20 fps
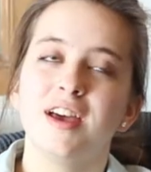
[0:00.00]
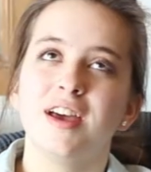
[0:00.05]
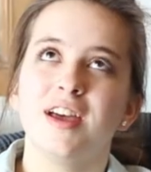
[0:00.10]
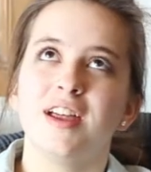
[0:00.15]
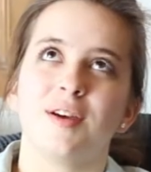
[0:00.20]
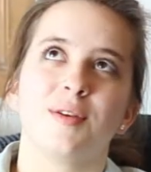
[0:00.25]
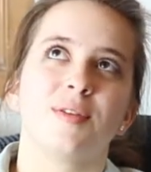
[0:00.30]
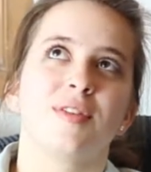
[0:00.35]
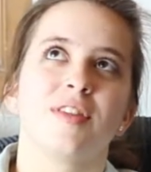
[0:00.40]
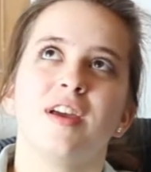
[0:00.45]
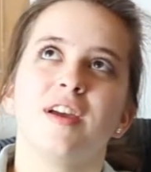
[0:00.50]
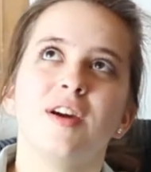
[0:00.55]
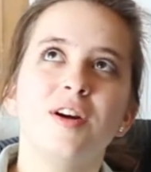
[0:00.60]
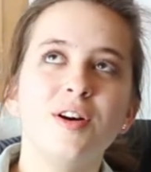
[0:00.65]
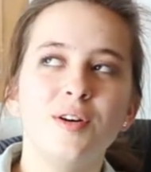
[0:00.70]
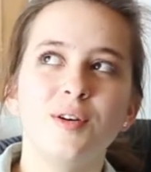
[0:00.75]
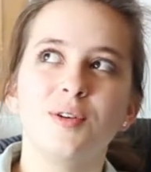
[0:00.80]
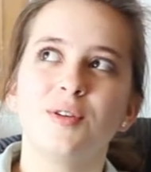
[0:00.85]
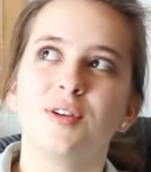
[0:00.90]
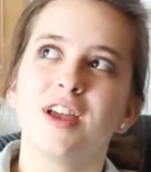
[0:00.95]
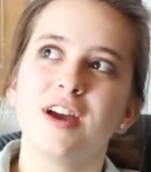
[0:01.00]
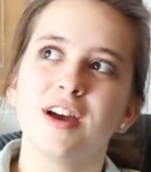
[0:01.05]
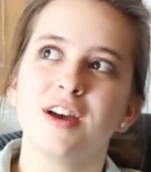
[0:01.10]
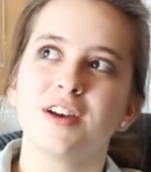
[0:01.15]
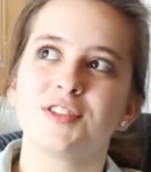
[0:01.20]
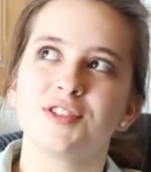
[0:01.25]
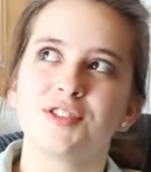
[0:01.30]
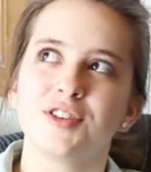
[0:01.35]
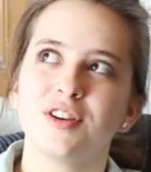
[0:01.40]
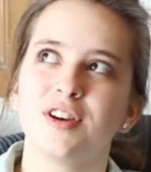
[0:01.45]
I was like, oh
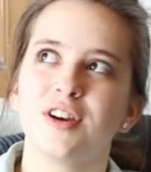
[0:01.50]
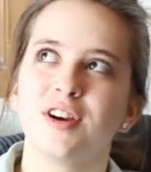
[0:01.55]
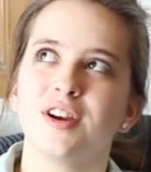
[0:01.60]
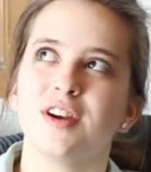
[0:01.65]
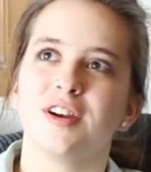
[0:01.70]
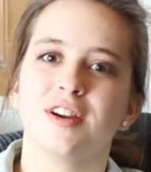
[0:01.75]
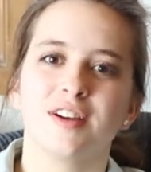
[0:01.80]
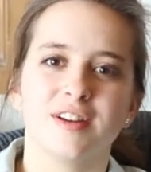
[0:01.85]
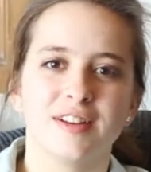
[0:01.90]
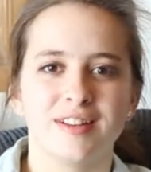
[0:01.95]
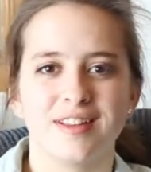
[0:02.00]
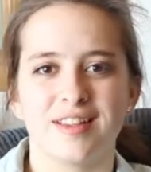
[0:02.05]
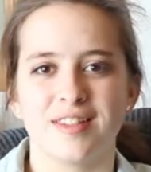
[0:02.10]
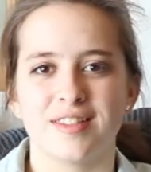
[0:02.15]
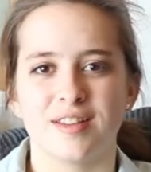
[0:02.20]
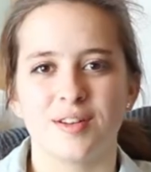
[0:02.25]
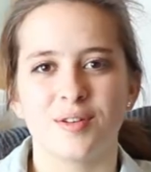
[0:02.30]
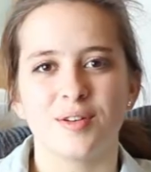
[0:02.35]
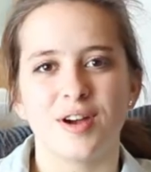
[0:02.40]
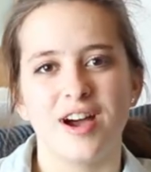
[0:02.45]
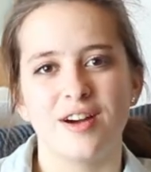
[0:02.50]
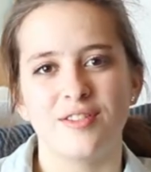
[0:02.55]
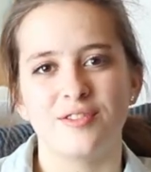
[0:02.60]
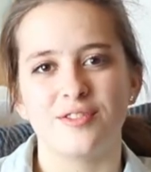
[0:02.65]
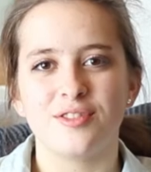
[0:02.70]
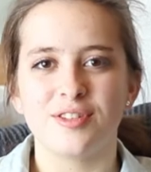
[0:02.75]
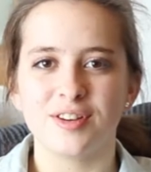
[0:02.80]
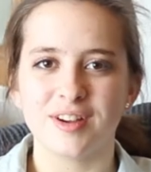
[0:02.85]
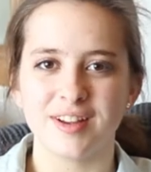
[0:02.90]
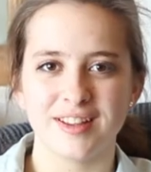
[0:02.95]
yeah, sure, because I don't have
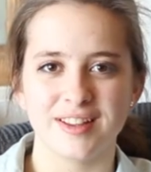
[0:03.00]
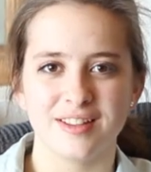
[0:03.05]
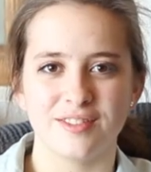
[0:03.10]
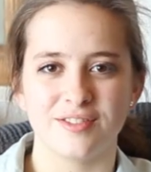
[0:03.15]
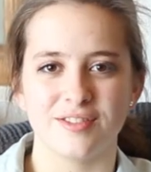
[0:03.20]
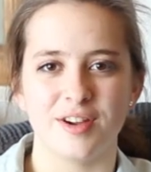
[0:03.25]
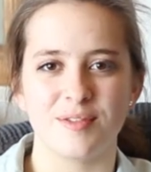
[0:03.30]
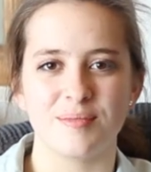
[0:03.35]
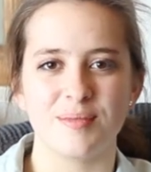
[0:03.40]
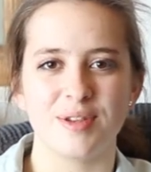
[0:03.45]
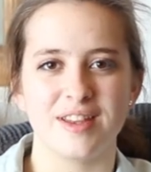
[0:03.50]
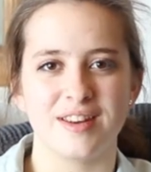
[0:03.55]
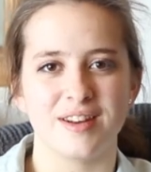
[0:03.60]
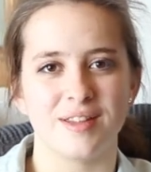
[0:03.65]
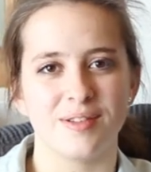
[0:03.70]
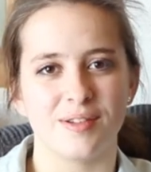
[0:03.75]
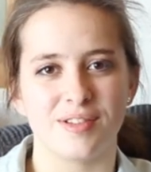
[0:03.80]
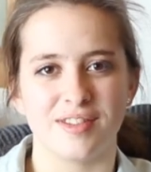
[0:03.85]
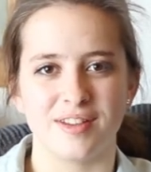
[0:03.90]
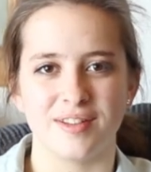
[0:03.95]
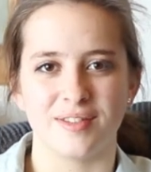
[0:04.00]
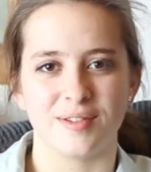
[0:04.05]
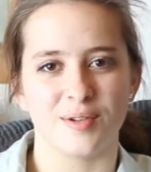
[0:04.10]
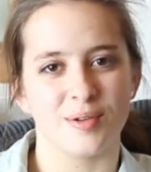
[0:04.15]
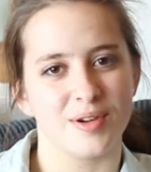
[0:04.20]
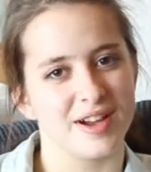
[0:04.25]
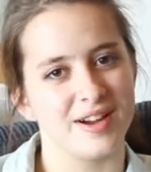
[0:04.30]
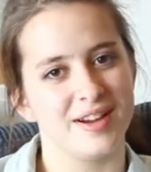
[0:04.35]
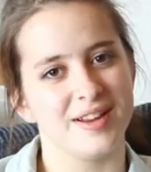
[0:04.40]
5 million other things going